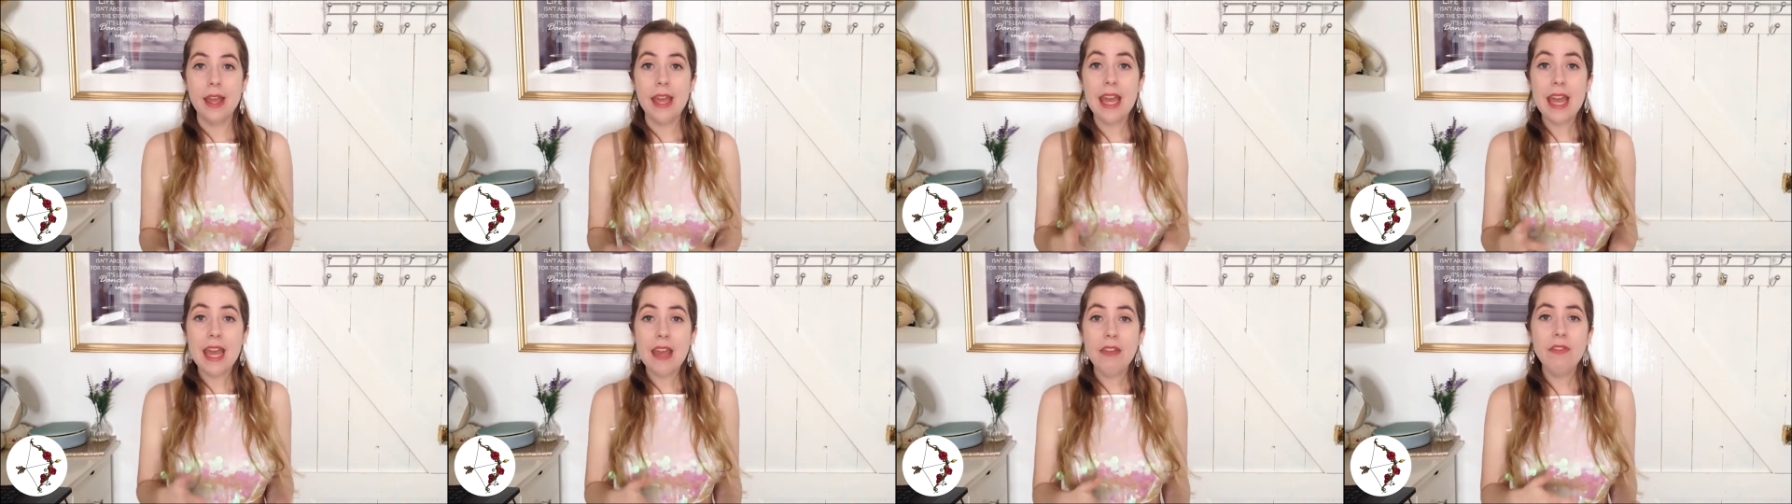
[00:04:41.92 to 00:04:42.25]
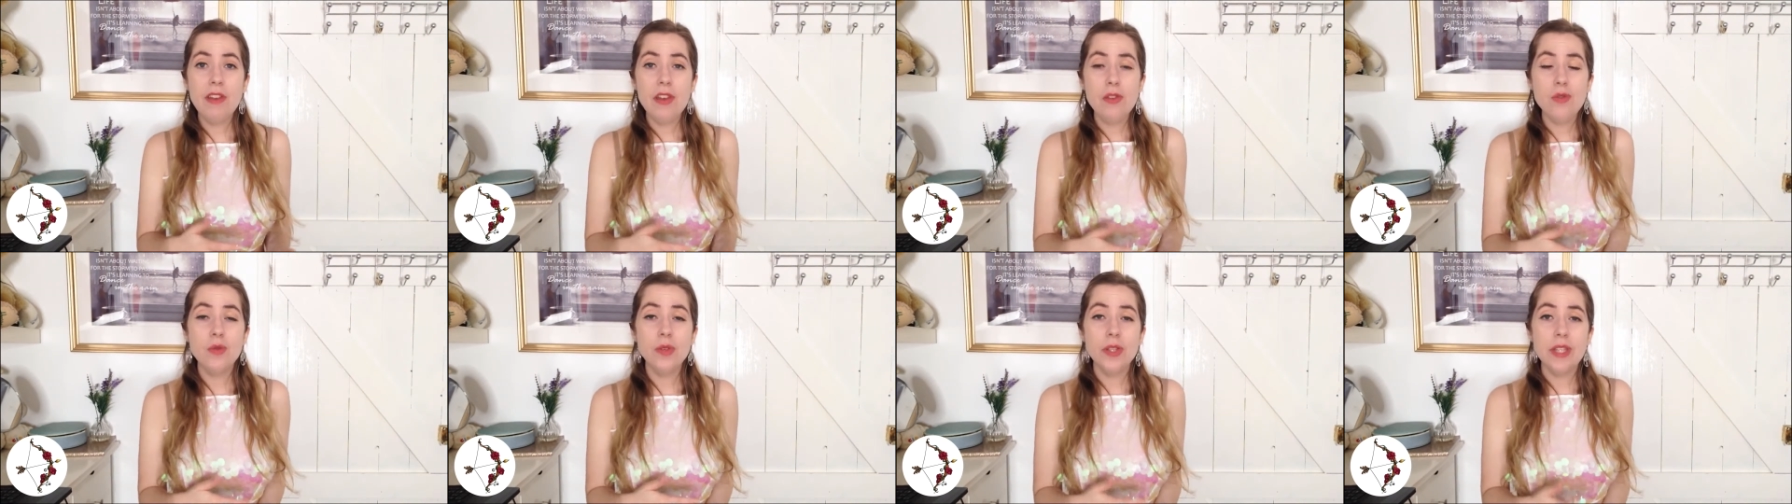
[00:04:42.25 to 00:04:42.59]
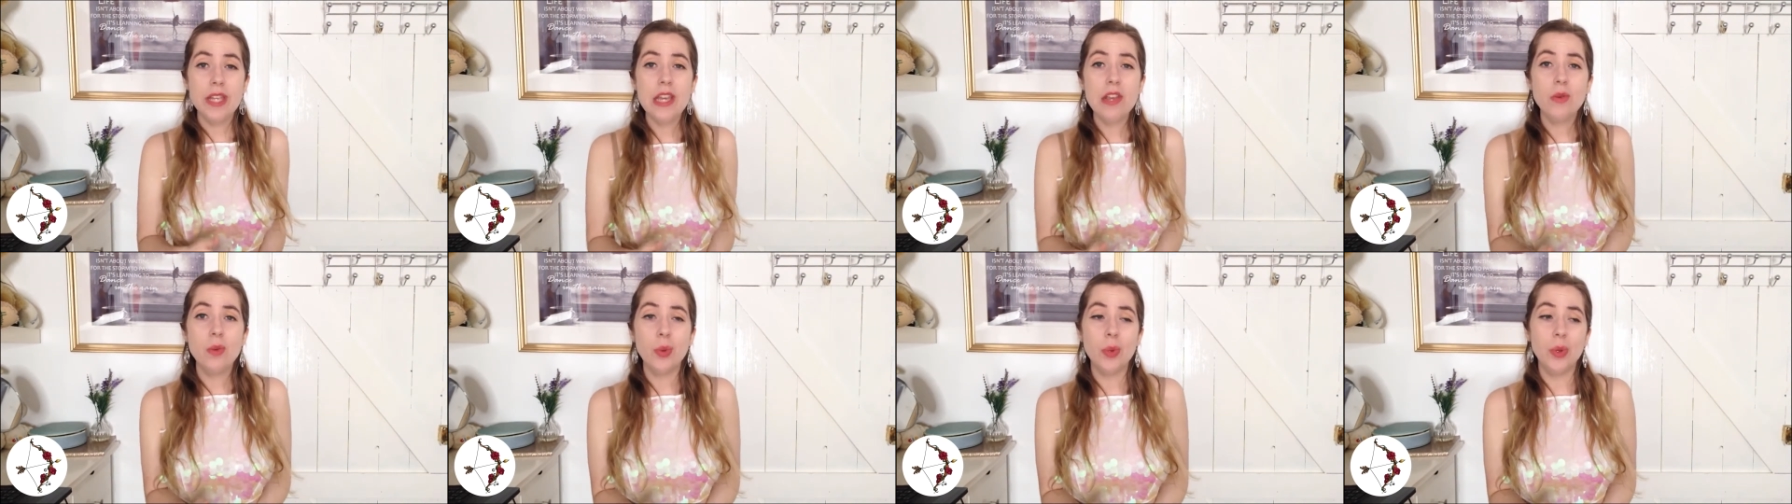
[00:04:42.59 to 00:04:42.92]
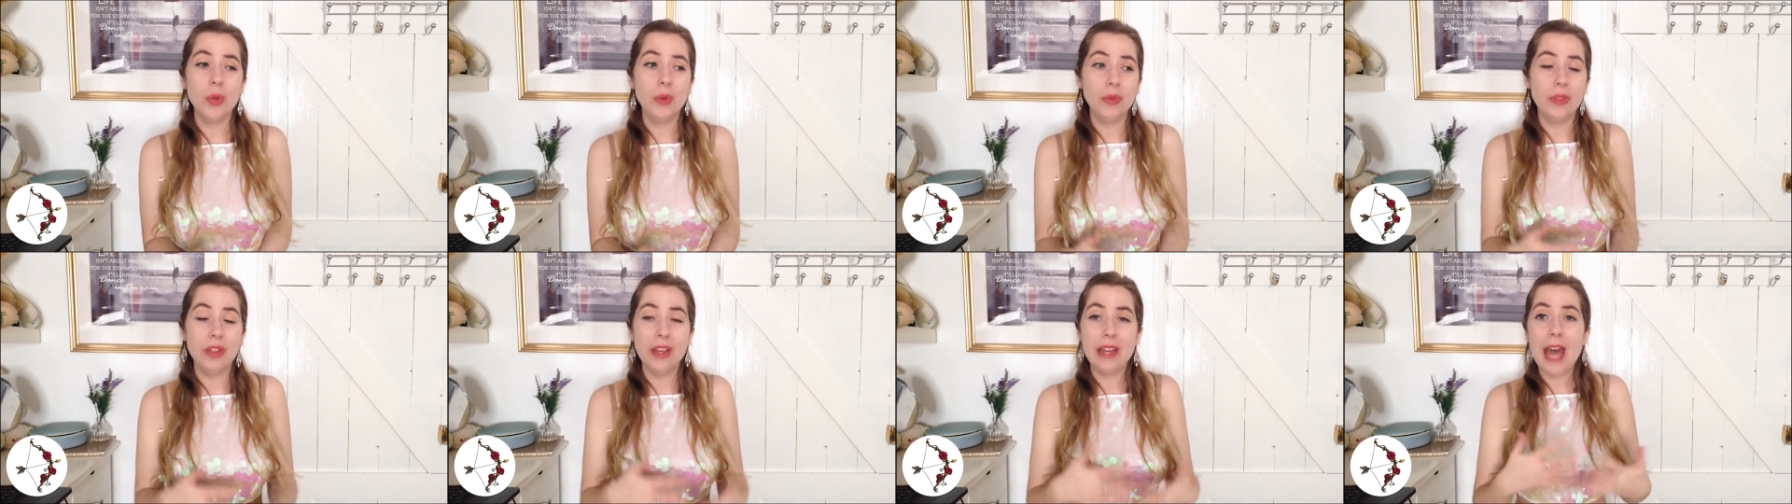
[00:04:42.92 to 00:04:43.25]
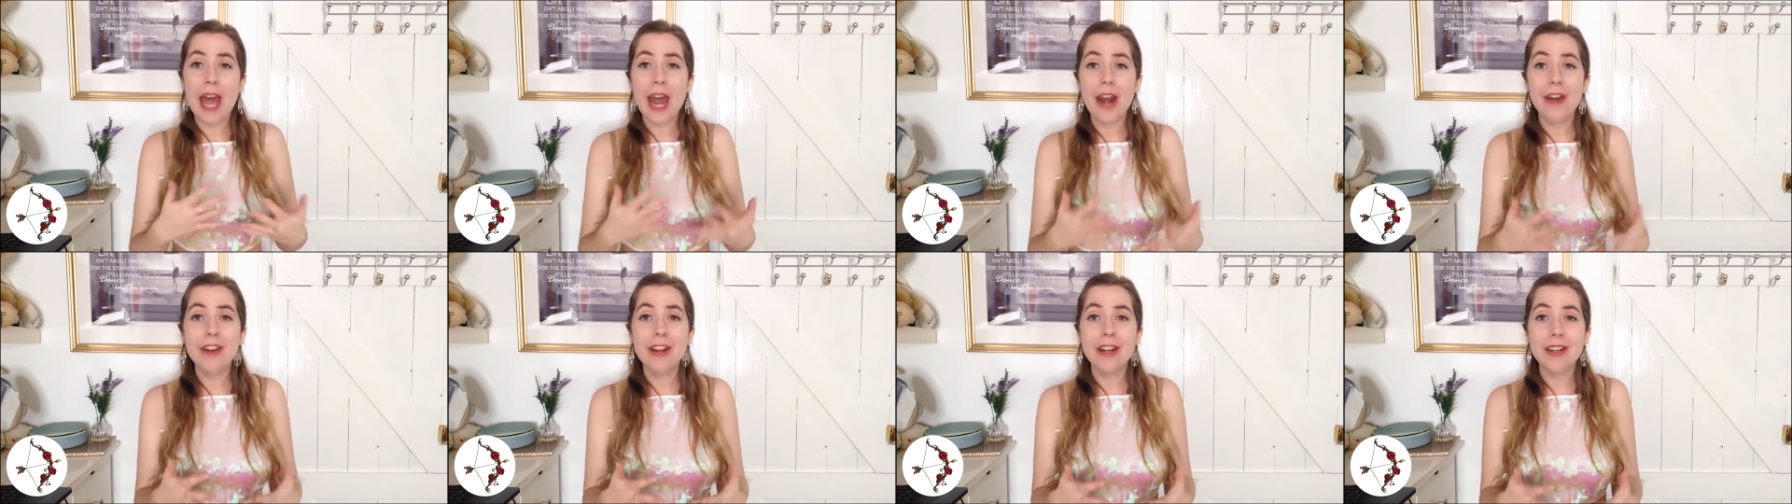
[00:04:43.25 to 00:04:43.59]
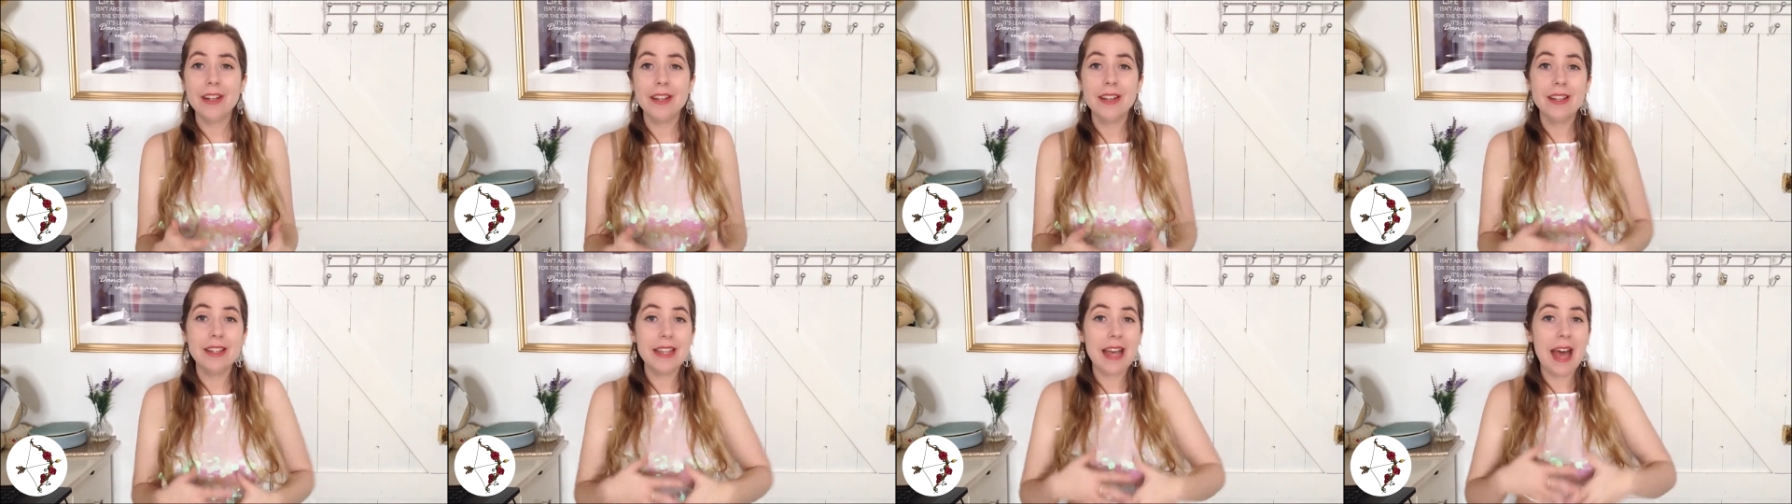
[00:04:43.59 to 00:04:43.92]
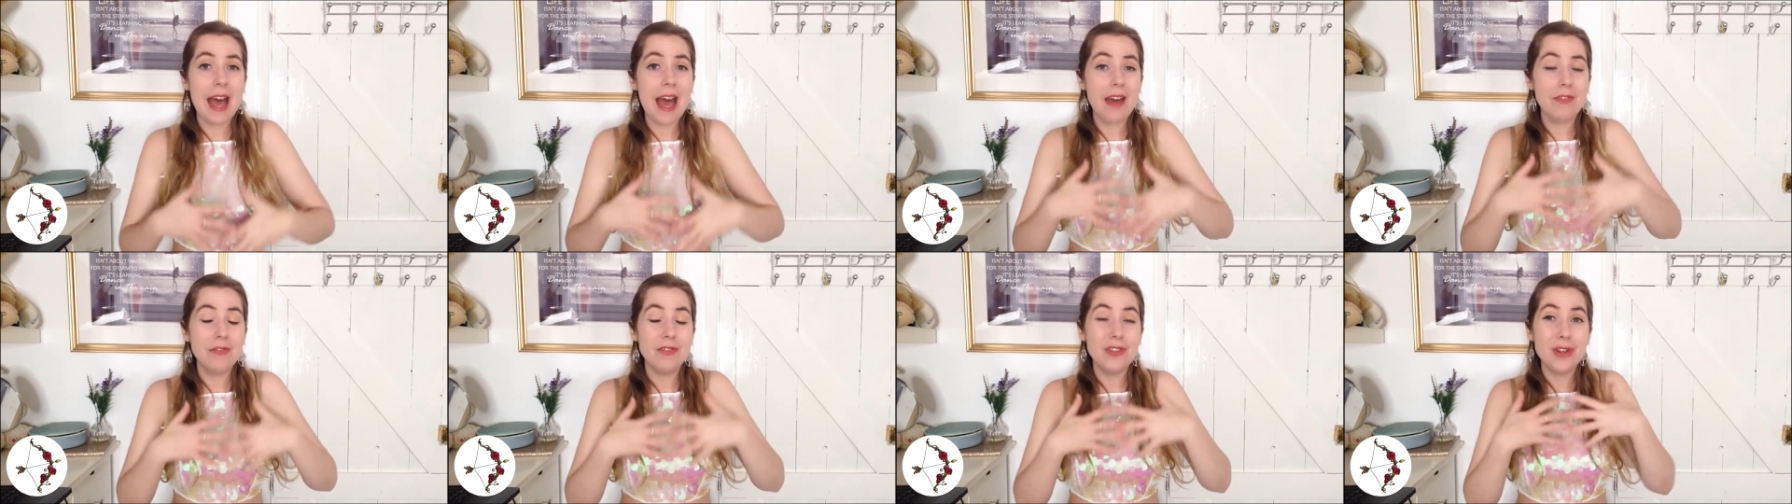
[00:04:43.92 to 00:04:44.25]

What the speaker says: If in your sequel the characters have